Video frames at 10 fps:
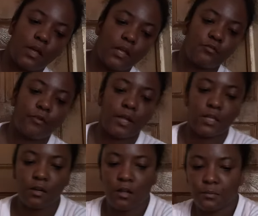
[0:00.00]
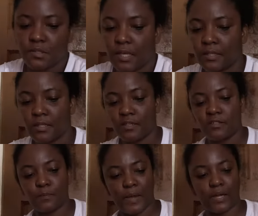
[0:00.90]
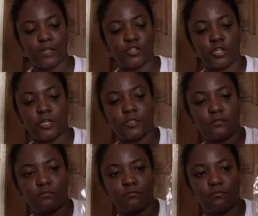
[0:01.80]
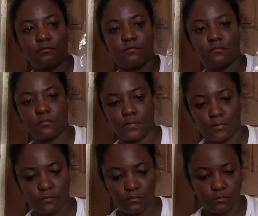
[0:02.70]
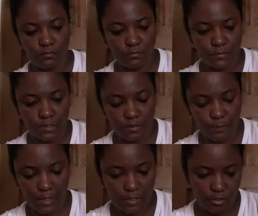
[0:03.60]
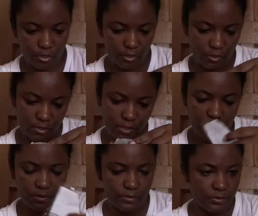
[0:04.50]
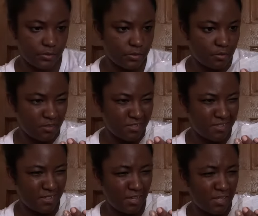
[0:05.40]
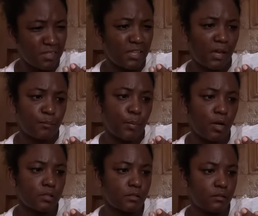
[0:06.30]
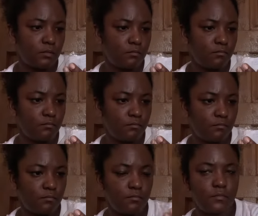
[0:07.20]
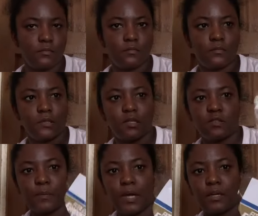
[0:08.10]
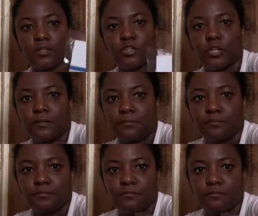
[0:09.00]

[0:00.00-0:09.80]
It really comes in good packaging this packaging. It says Tech Bond. This packaging.